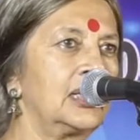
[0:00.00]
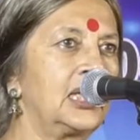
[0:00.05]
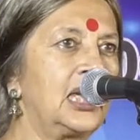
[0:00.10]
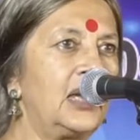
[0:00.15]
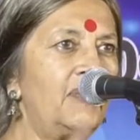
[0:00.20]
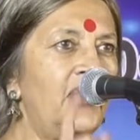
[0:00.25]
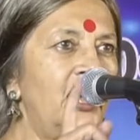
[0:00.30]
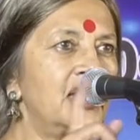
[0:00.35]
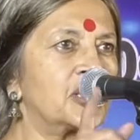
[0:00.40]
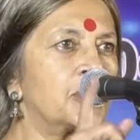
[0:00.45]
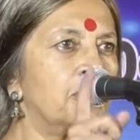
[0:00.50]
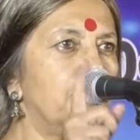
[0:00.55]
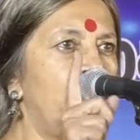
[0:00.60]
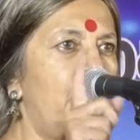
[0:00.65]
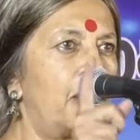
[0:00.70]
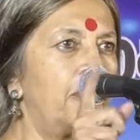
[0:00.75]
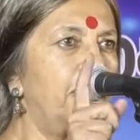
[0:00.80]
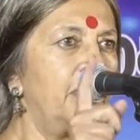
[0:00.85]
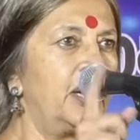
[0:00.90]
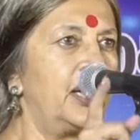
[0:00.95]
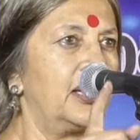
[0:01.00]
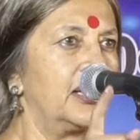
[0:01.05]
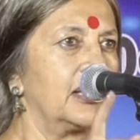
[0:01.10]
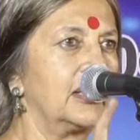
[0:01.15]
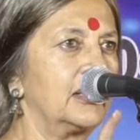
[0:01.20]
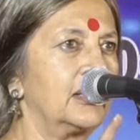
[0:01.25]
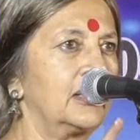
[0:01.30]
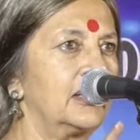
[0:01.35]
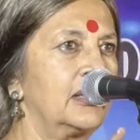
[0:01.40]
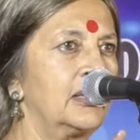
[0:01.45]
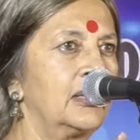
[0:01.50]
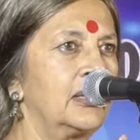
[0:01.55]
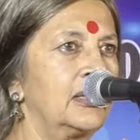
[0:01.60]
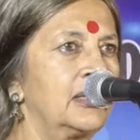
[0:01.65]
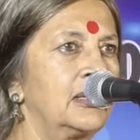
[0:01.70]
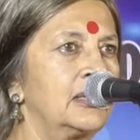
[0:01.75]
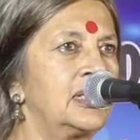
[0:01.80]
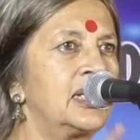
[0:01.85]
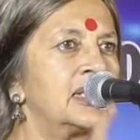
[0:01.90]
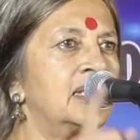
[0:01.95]
Give us
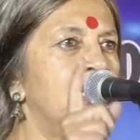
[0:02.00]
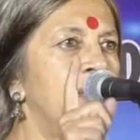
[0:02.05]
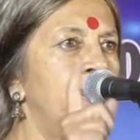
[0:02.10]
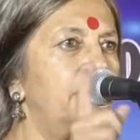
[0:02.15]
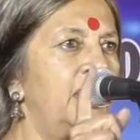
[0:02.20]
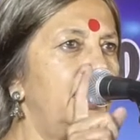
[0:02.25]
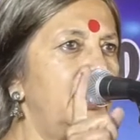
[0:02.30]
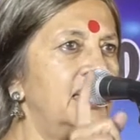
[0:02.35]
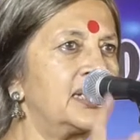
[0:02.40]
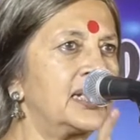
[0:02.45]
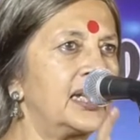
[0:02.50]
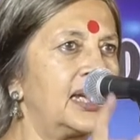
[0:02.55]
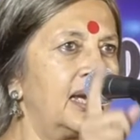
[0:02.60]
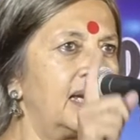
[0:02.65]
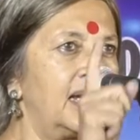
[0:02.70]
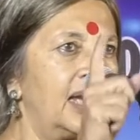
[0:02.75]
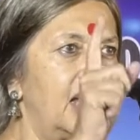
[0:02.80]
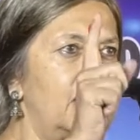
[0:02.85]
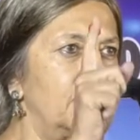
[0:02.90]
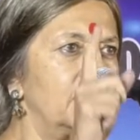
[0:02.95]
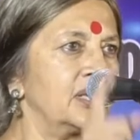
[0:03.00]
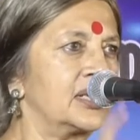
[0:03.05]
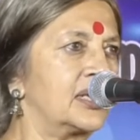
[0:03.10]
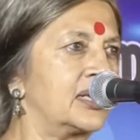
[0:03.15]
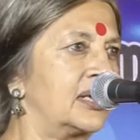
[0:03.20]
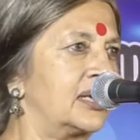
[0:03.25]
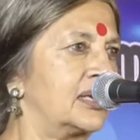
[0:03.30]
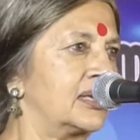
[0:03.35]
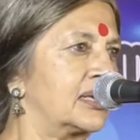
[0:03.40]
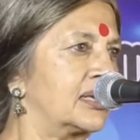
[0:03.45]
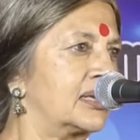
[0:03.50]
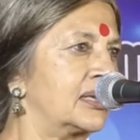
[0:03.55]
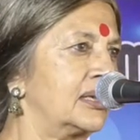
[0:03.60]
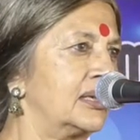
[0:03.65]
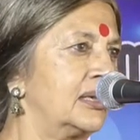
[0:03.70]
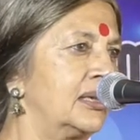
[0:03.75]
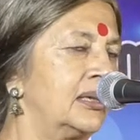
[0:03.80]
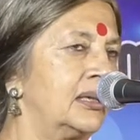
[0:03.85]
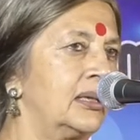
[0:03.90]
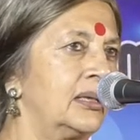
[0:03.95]
proper disability
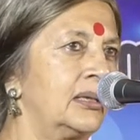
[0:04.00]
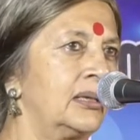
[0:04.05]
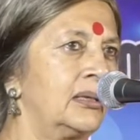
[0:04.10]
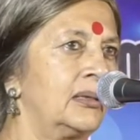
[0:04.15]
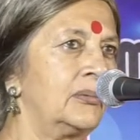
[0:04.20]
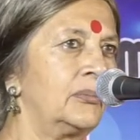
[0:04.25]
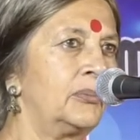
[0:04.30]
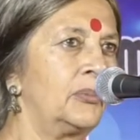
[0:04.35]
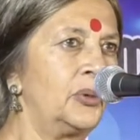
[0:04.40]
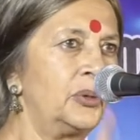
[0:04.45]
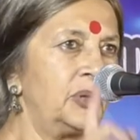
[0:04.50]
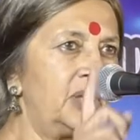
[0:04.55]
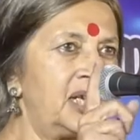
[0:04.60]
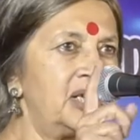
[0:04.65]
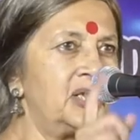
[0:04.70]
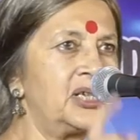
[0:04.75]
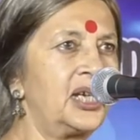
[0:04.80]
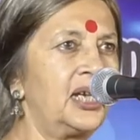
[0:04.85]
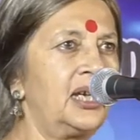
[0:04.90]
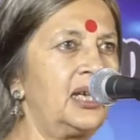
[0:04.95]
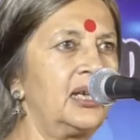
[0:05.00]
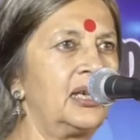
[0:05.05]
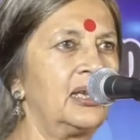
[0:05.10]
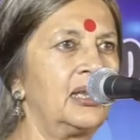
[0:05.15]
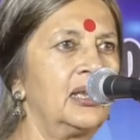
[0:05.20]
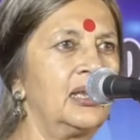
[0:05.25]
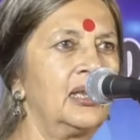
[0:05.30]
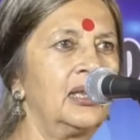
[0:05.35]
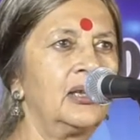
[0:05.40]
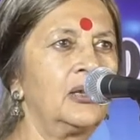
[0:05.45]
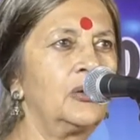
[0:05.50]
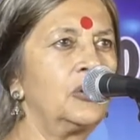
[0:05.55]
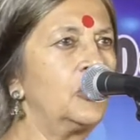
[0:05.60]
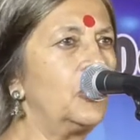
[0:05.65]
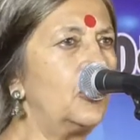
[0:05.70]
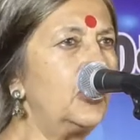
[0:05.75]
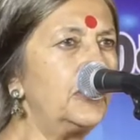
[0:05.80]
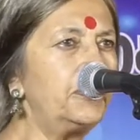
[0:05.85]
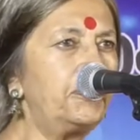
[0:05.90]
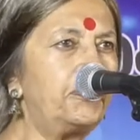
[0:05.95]
allowances. Modiji,
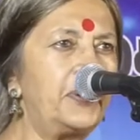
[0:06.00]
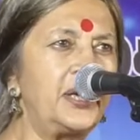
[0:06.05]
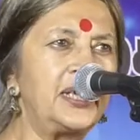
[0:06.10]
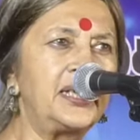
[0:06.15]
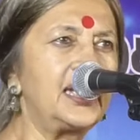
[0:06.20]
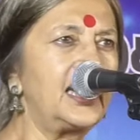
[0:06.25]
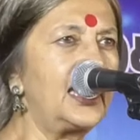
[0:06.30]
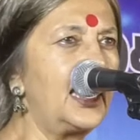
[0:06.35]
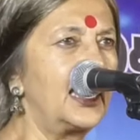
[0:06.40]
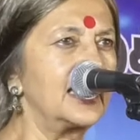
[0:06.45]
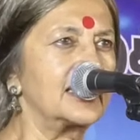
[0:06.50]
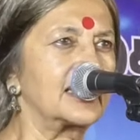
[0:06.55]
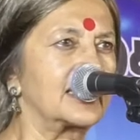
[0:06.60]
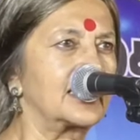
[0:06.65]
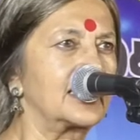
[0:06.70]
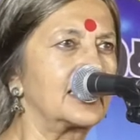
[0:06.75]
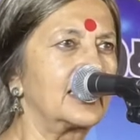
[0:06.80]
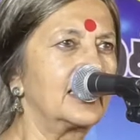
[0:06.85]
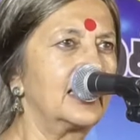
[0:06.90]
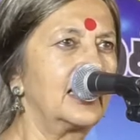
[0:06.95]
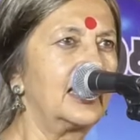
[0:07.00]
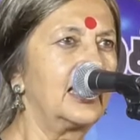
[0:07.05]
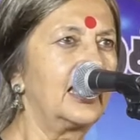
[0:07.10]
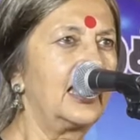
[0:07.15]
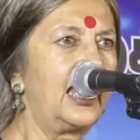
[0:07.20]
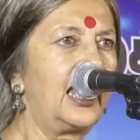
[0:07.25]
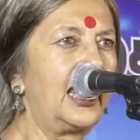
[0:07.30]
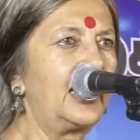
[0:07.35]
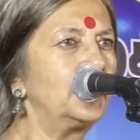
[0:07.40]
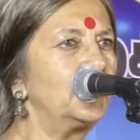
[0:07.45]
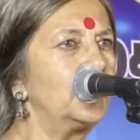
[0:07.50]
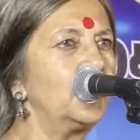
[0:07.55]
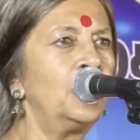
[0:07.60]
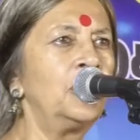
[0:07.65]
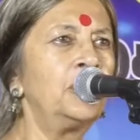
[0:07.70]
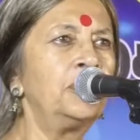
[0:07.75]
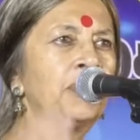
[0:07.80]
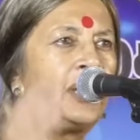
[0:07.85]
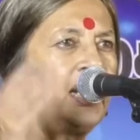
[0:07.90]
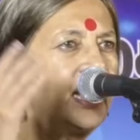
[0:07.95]
don't pity us and
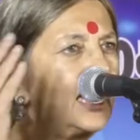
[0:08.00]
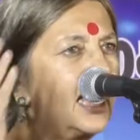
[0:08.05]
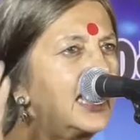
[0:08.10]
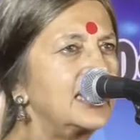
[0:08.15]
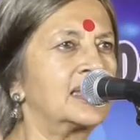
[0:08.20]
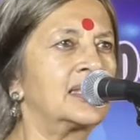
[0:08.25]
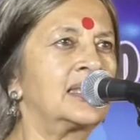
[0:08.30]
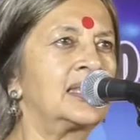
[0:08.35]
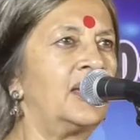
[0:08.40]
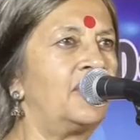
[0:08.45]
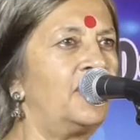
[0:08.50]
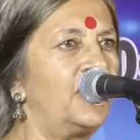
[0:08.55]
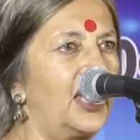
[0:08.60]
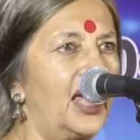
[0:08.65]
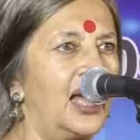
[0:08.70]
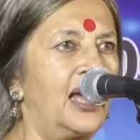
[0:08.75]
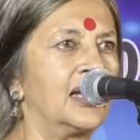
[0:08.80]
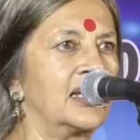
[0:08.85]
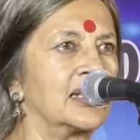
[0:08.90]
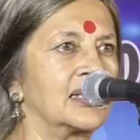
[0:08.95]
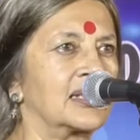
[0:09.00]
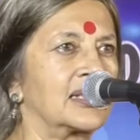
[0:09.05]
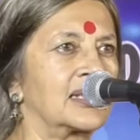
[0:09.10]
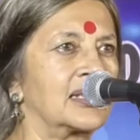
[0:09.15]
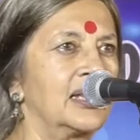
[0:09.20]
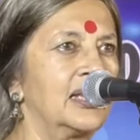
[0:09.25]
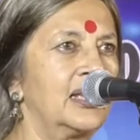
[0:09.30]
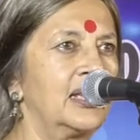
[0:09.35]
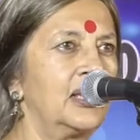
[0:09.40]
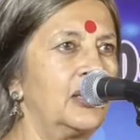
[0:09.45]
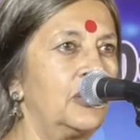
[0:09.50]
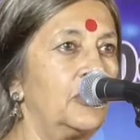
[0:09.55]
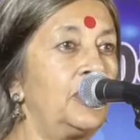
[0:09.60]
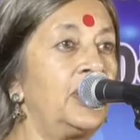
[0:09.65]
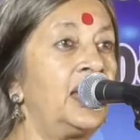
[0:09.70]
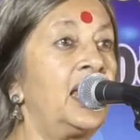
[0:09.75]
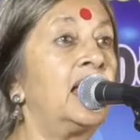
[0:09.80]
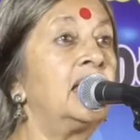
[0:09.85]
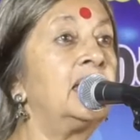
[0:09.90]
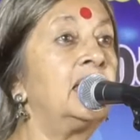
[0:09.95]
don't make us Divyangs.
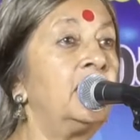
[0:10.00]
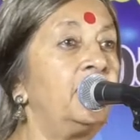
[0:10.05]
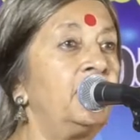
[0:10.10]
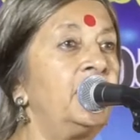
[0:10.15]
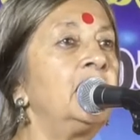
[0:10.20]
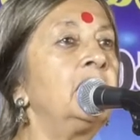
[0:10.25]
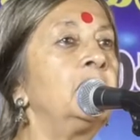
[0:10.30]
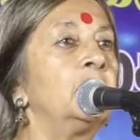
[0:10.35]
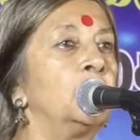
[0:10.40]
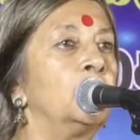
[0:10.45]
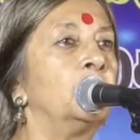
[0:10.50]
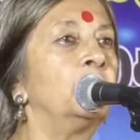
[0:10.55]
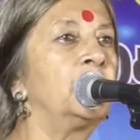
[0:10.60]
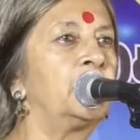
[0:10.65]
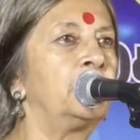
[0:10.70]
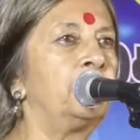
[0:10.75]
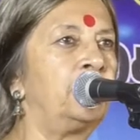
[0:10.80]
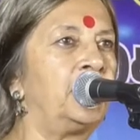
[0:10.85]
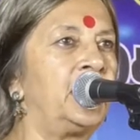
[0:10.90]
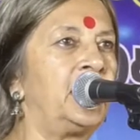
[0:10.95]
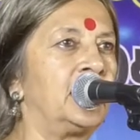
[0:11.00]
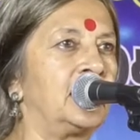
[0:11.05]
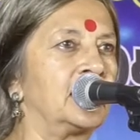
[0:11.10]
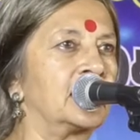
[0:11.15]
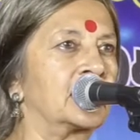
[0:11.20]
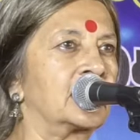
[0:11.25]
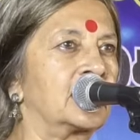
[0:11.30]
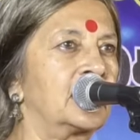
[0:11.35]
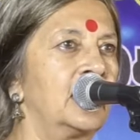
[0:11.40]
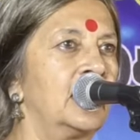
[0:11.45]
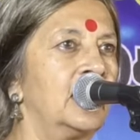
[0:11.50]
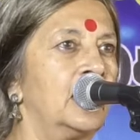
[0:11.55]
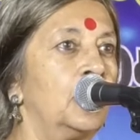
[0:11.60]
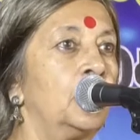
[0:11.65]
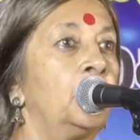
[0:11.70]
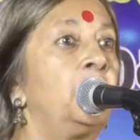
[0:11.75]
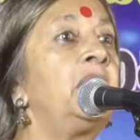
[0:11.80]
We are living human beings.